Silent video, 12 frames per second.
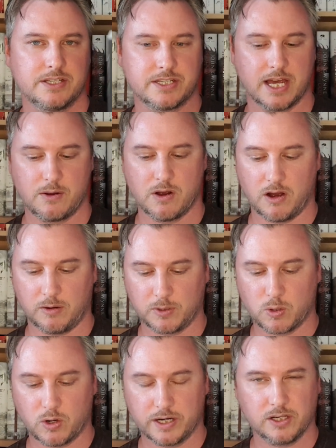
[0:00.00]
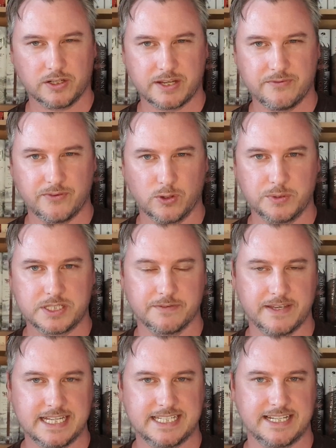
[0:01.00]
So I'm quite looking forward to
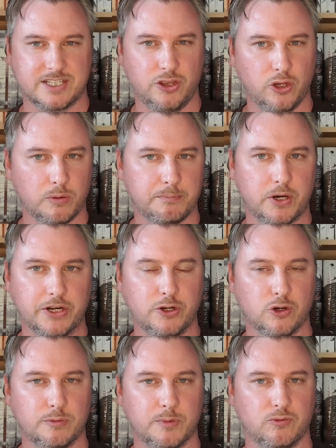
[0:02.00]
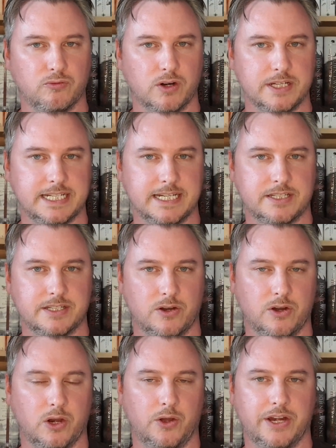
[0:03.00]
these. It's not my normal writing
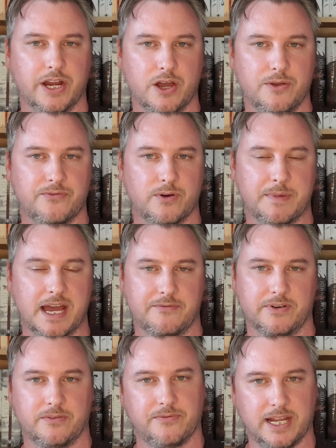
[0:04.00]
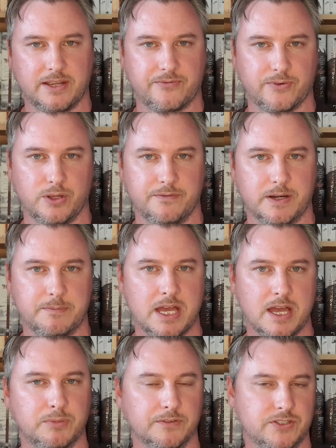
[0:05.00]
style, I know from having a flick through them,
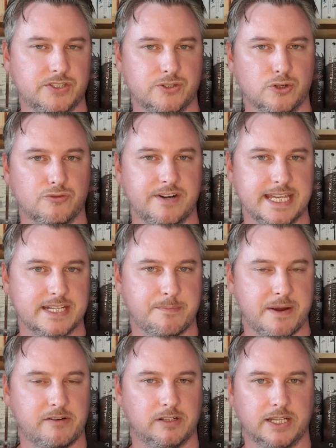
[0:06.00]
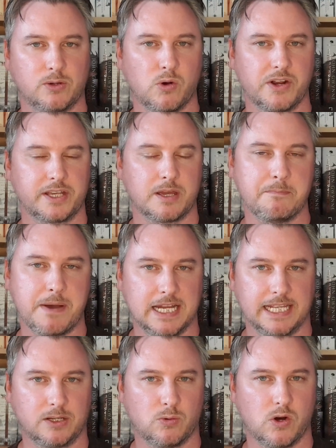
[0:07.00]
but the story is apparently quite a
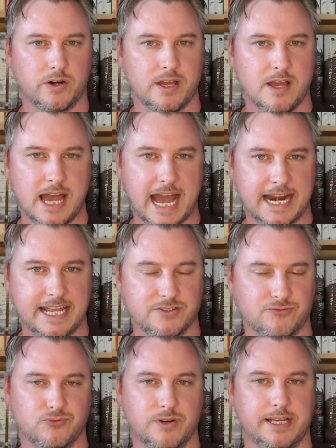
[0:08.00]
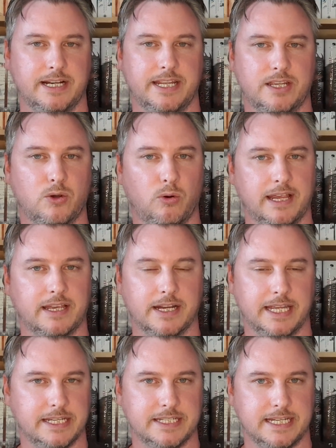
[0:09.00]
compelling one, and it's really quick and
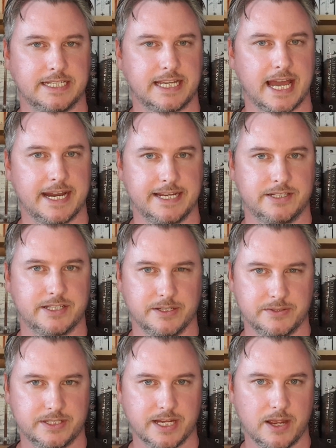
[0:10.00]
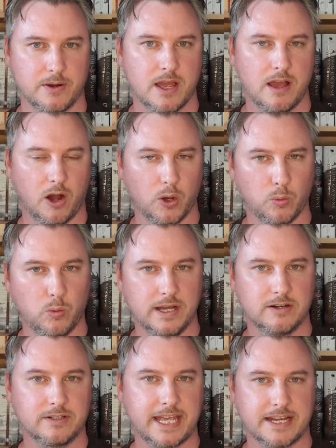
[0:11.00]
easy to get into. So I
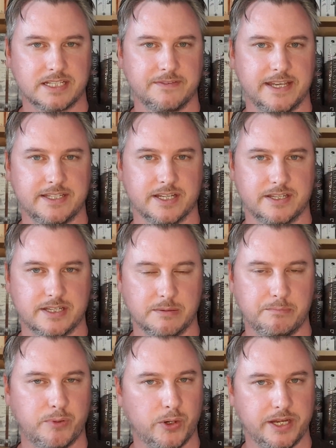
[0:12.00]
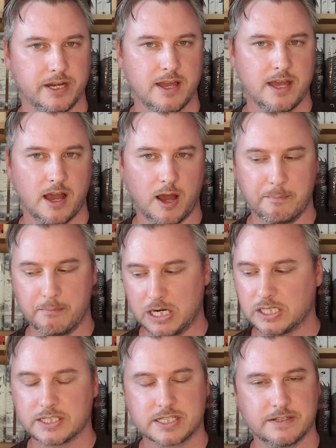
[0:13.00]
will get to these at some point.
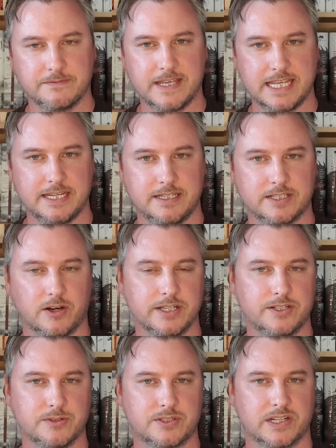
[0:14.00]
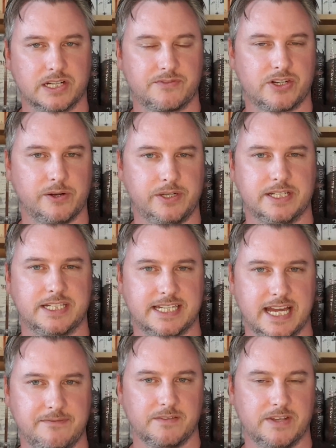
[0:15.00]
Amongst the titles that I've shown you
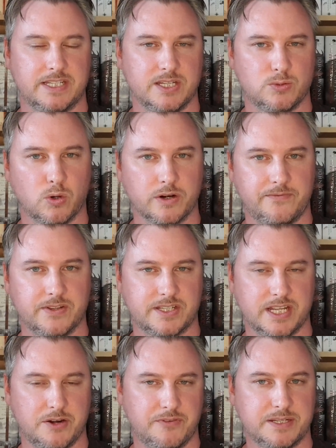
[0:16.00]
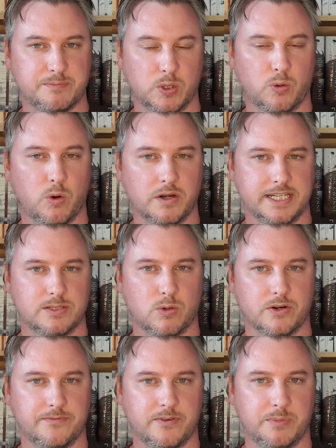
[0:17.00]
today, this is one of the series. Book 1 is
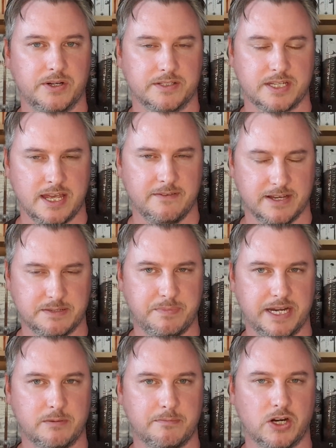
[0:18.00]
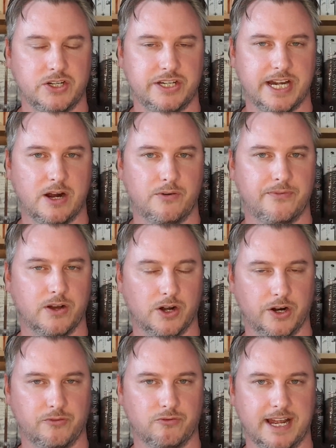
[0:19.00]
one of the books that's been on my shelf
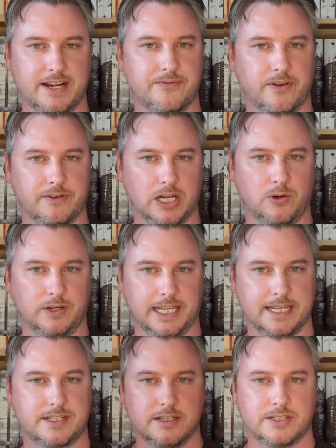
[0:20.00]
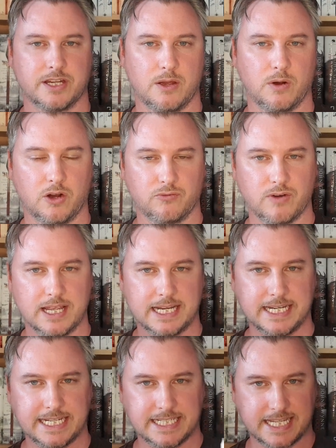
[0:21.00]
unread for the longest, so I really
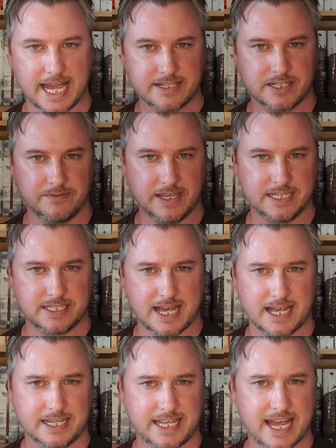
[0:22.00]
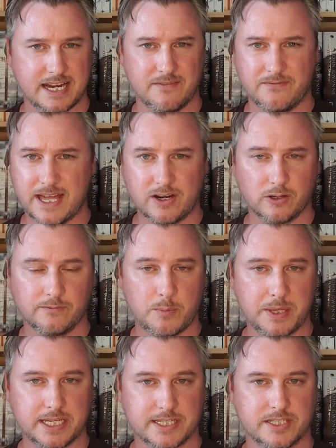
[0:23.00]
need to get to these. And again, they're not the
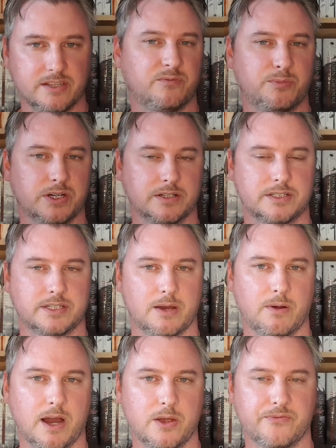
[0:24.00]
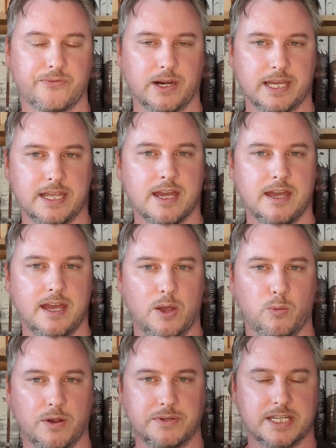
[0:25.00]
biggest of books, so hopefully it
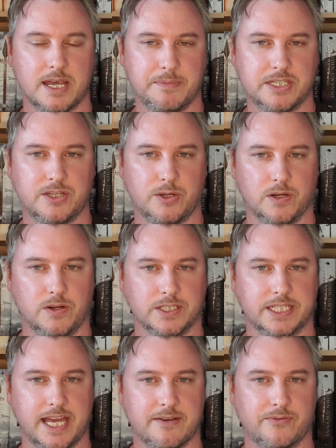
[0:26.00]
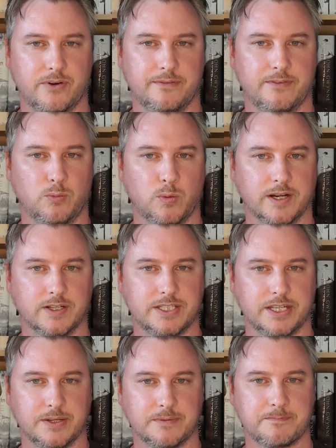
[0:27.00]
won't take me too long to get through them when I
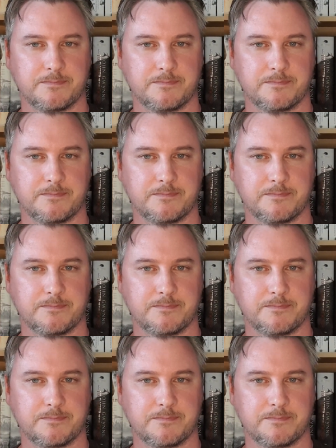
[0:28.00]
do.